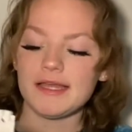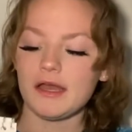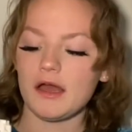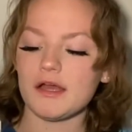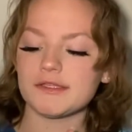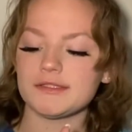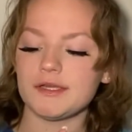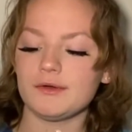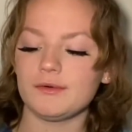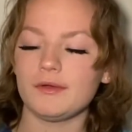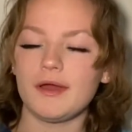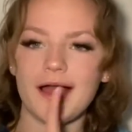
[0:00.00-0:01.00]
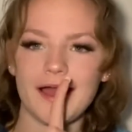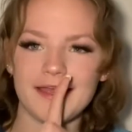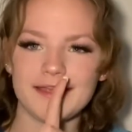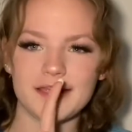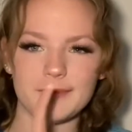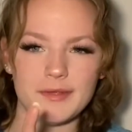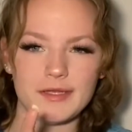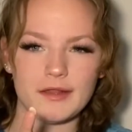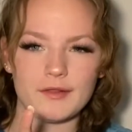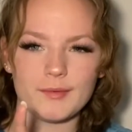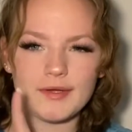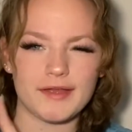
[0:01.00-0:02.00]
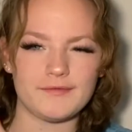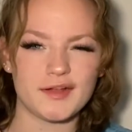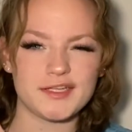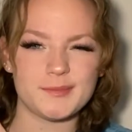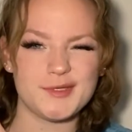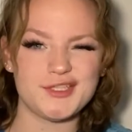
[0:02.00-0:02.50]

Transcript: Also, height could be another one. I forgot to mention